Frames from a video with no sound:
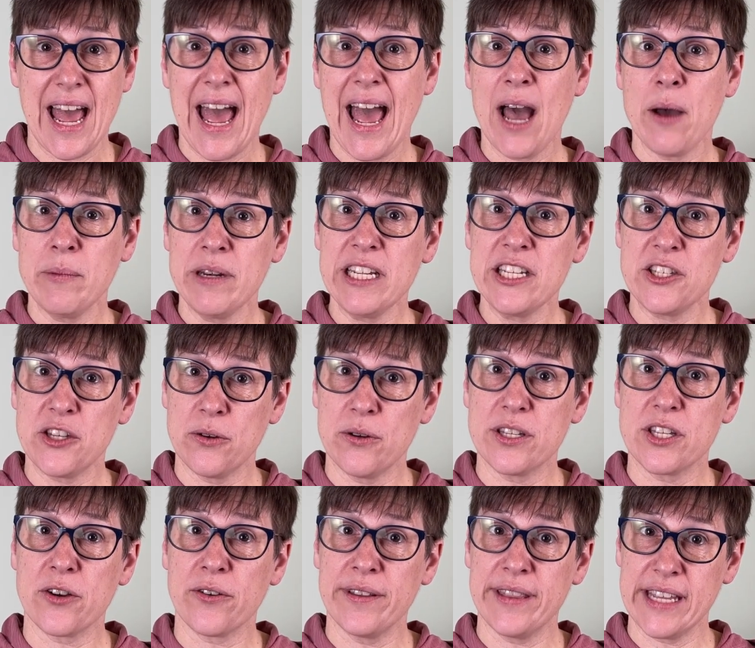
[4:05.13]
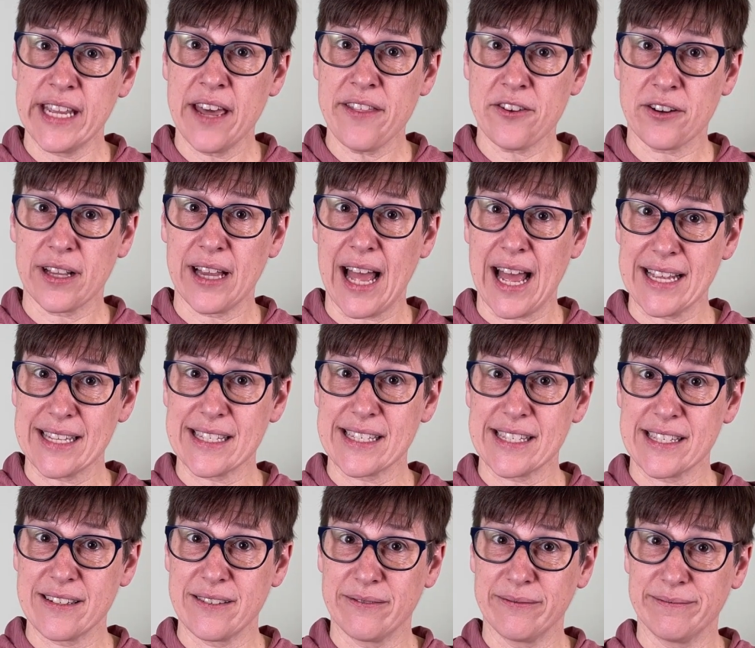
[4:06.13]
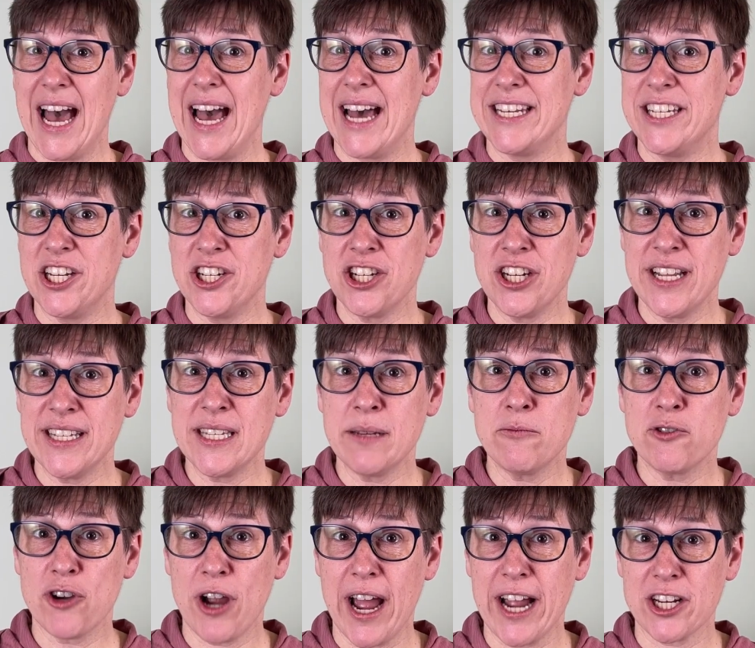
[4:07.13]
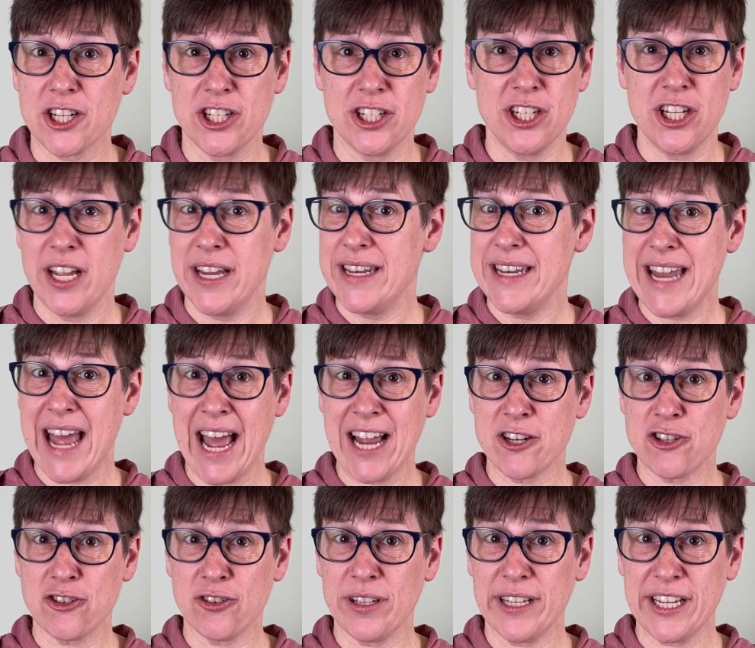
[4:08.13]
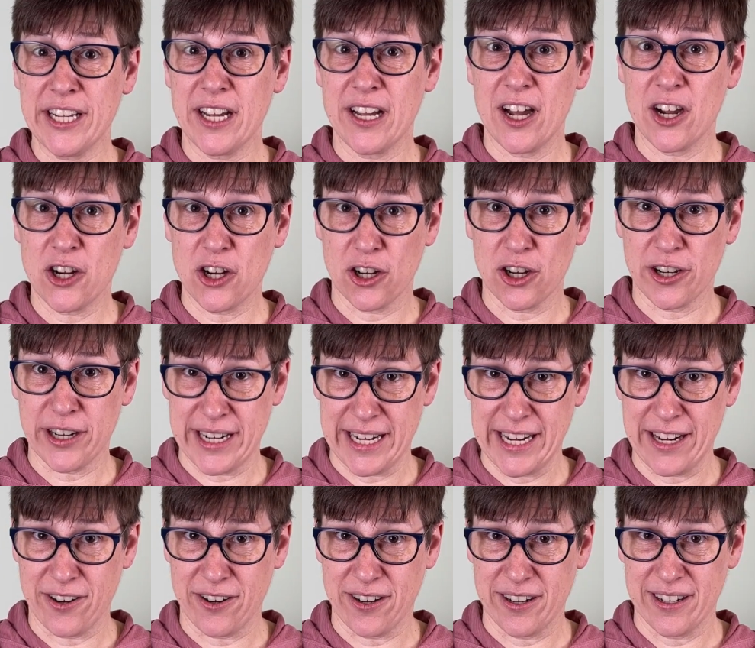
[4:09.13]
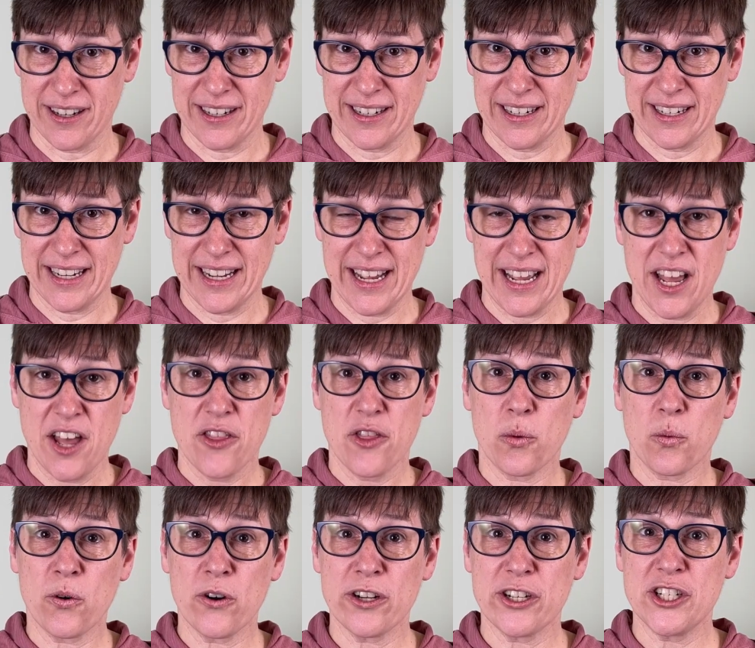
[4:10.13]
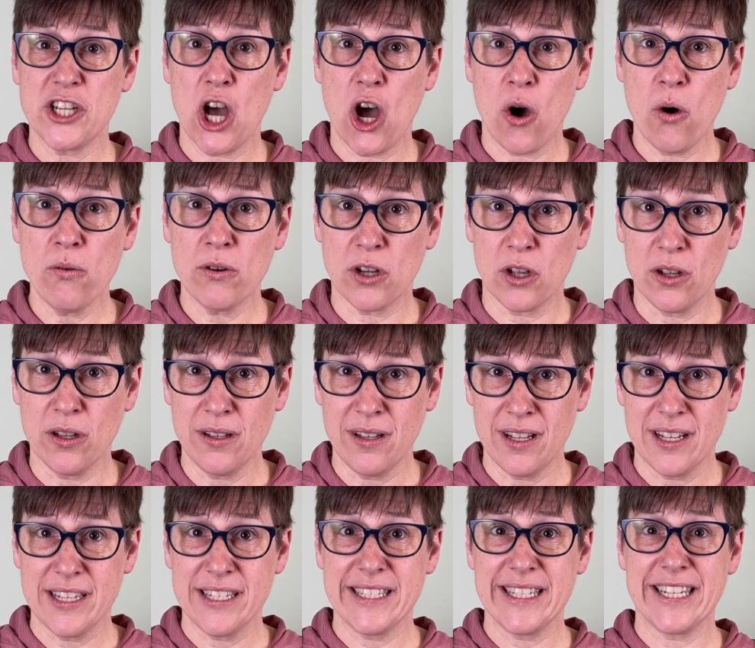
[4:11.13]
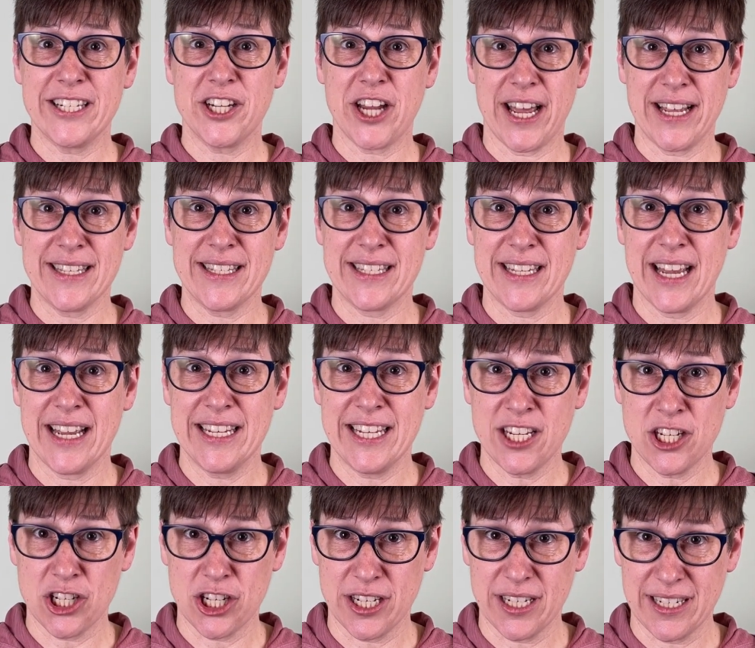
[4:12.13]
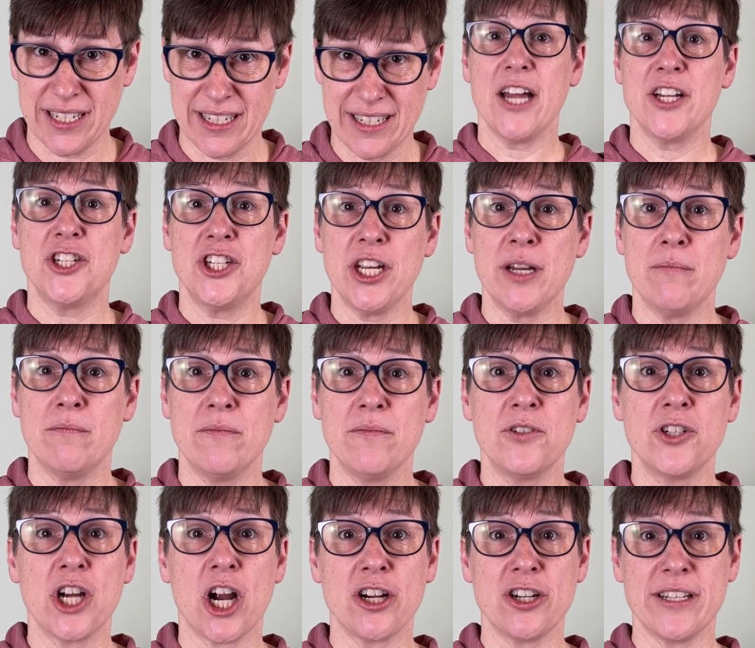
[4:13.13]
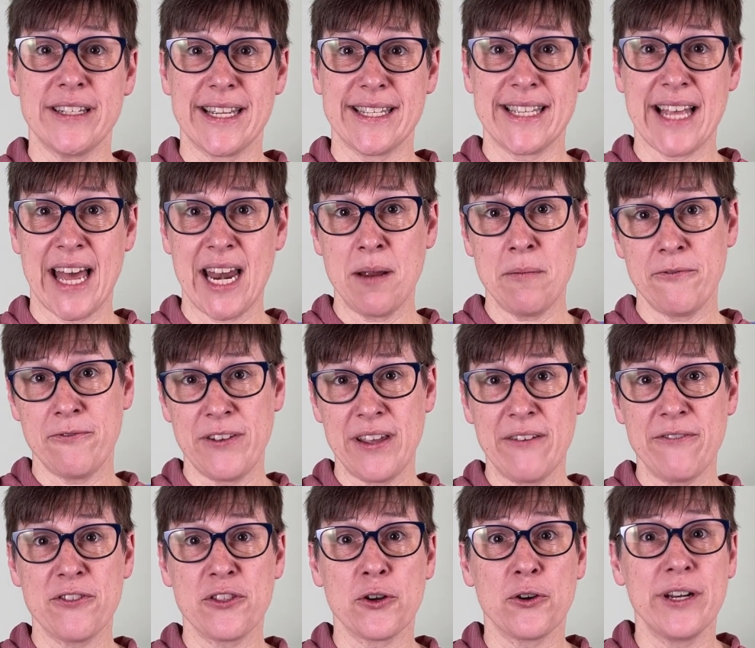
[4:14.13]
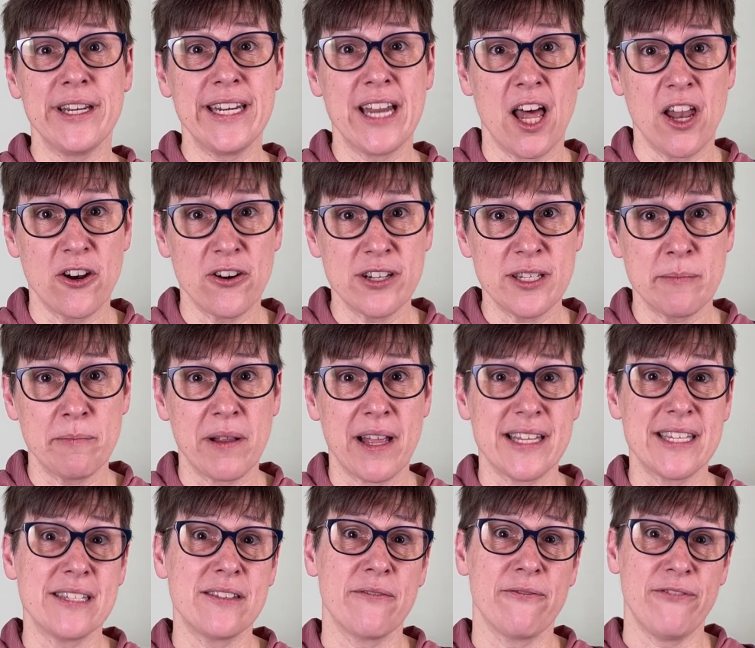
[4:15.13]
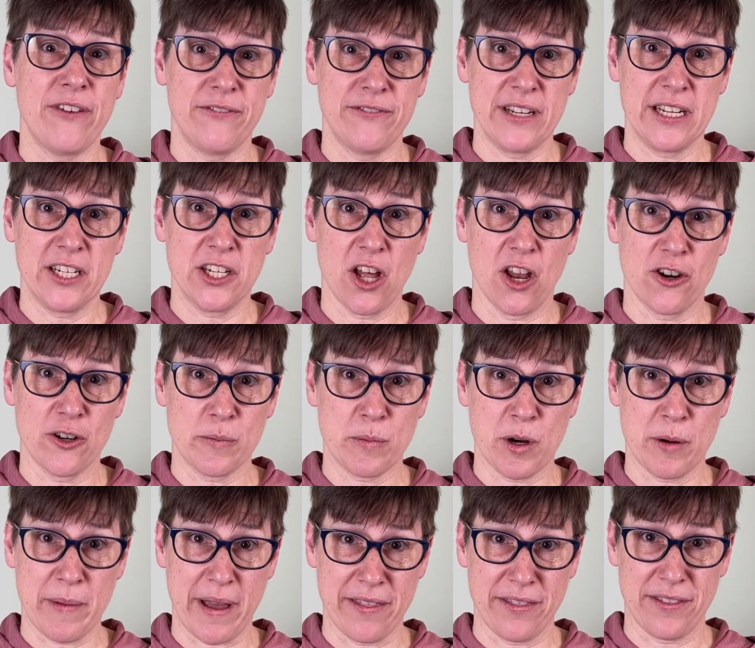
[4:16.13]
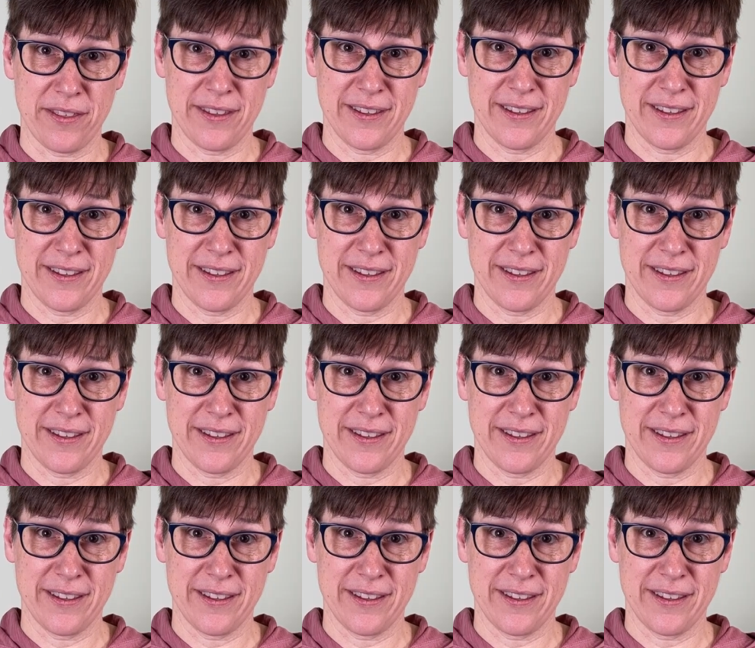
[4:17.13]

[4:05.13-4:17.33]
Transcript: How many students are in the other class? Addition and subtraction naturally occur here. The word total suggests addition. A gym charges a sign-up fee of $30 plus $15 per month.